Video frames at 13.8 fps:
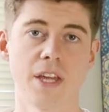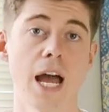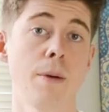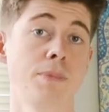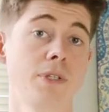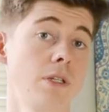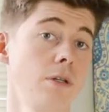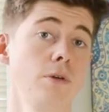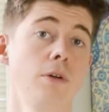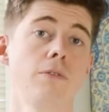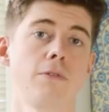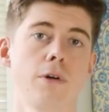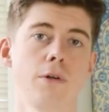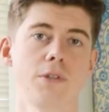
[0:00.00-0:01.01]
the absolute
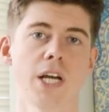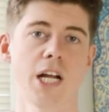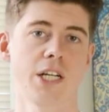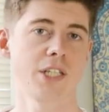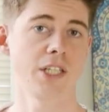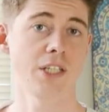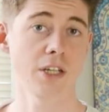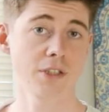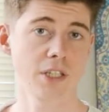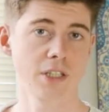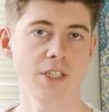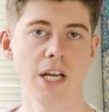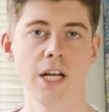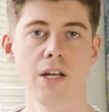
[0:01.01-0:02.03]
of rose actually does
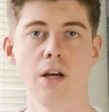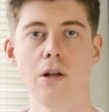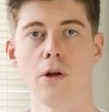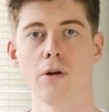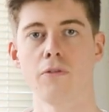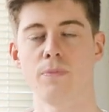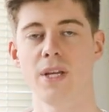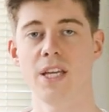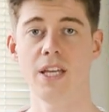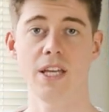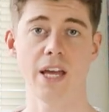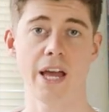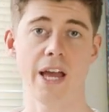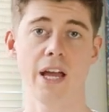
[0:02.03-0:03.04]
contain a lot of
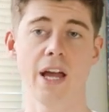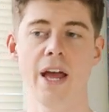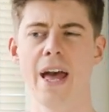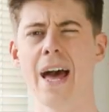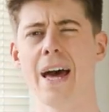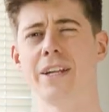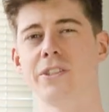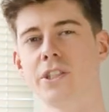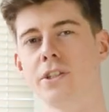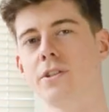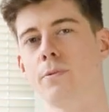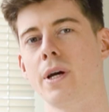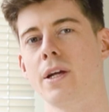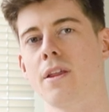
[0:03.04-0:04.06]
PEA, and it's just
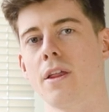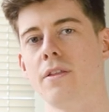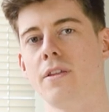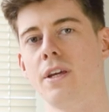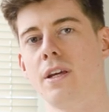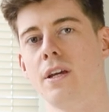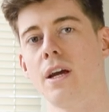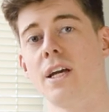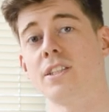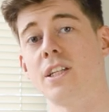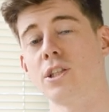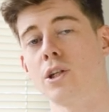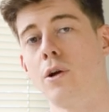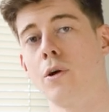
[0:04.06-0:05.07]
the way that the
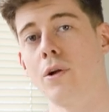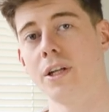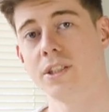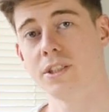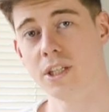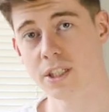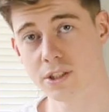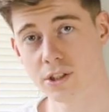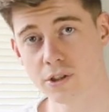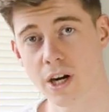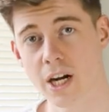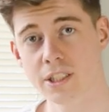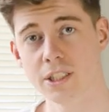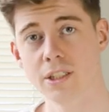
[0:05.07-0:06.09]
essential oil is
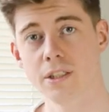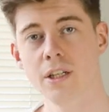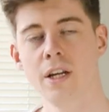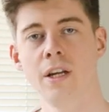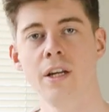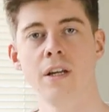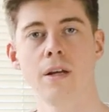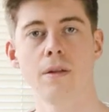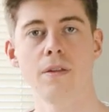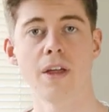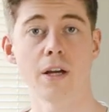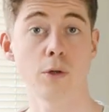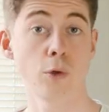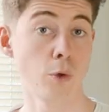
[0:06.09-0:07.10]
extracted
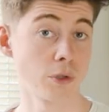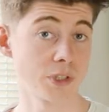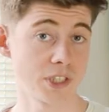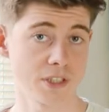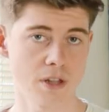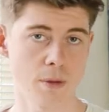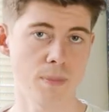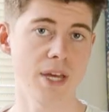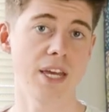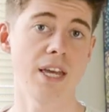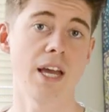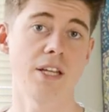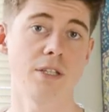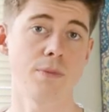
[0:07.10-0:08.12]
that causes the
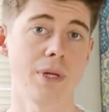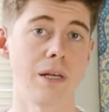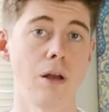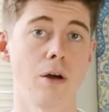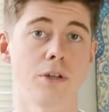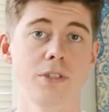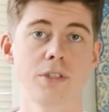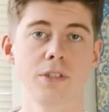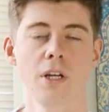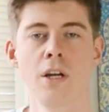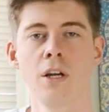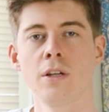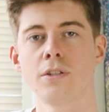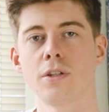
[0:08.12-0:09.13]
PEA to be lost.
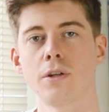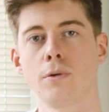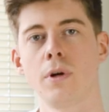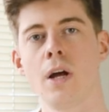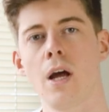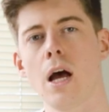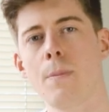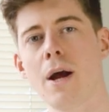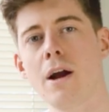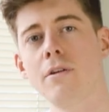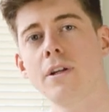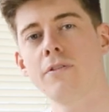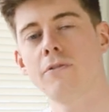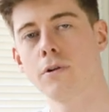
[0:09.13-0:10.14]
So
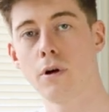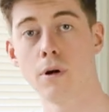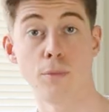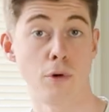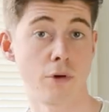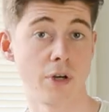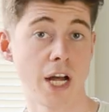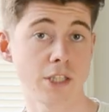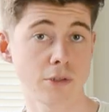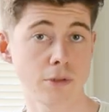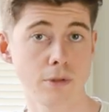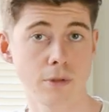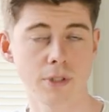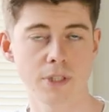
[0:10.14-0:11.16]
apparently for a more
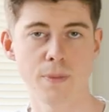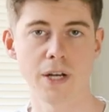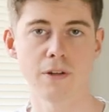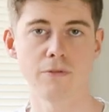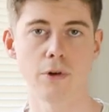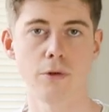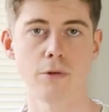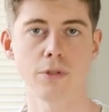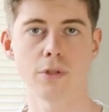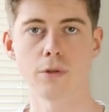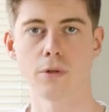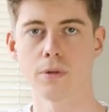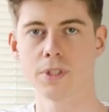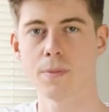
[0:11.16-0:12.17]
natural smelling rose
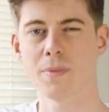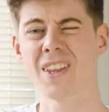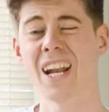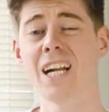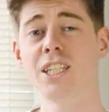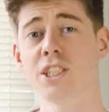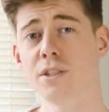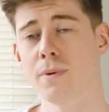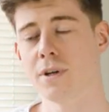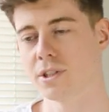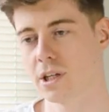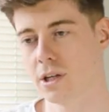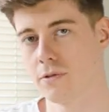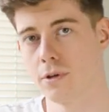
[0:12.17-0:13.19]
or something that actually smells
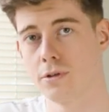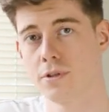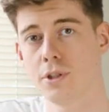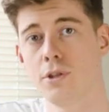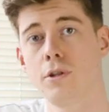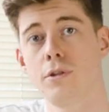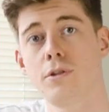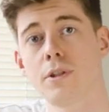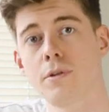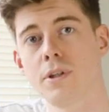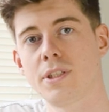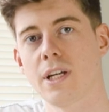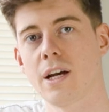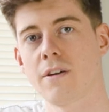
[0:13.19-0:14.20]
like a rose, you do still
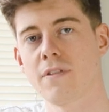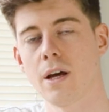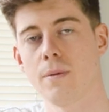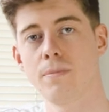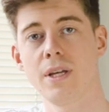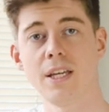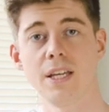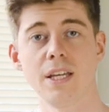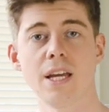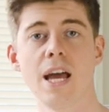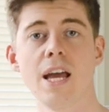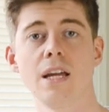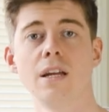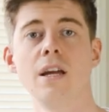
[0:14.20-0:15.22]
need to have that
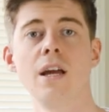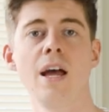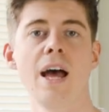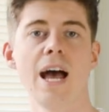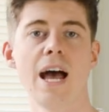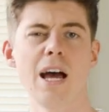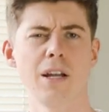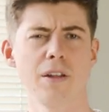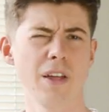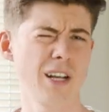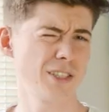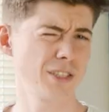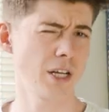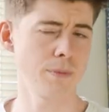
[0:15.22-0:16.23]
PEA. And that
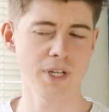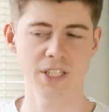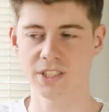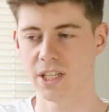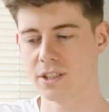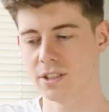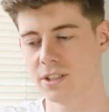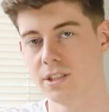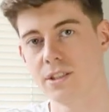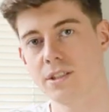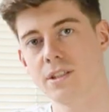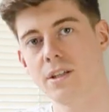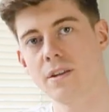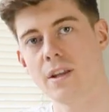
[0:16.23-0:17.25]
does kind of make sense
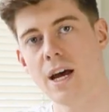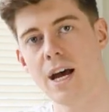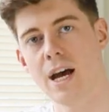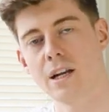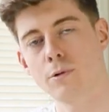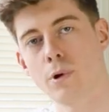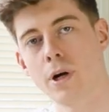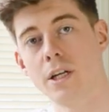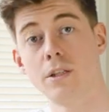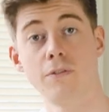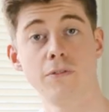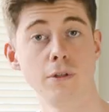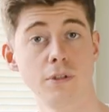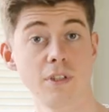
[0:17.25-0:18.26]
since that had quite a
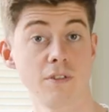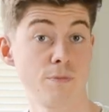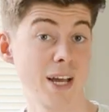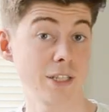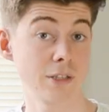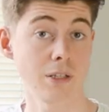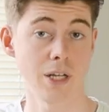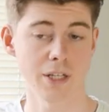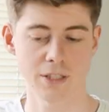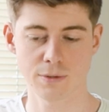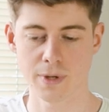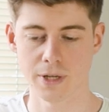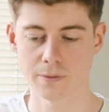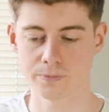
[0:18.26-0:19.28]
diffusive petal-like
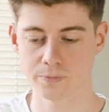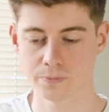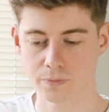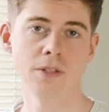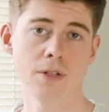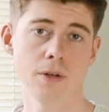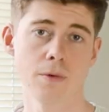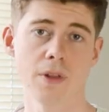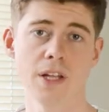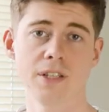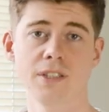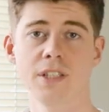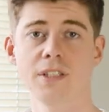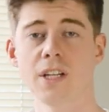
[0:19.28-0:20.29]
smell. So
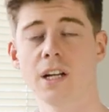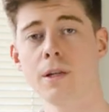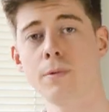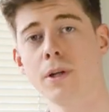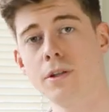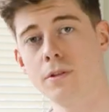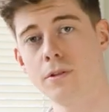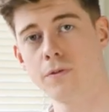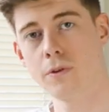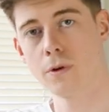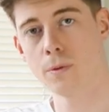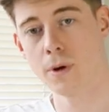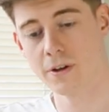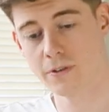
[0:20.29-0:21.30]
that's exactly what I used for my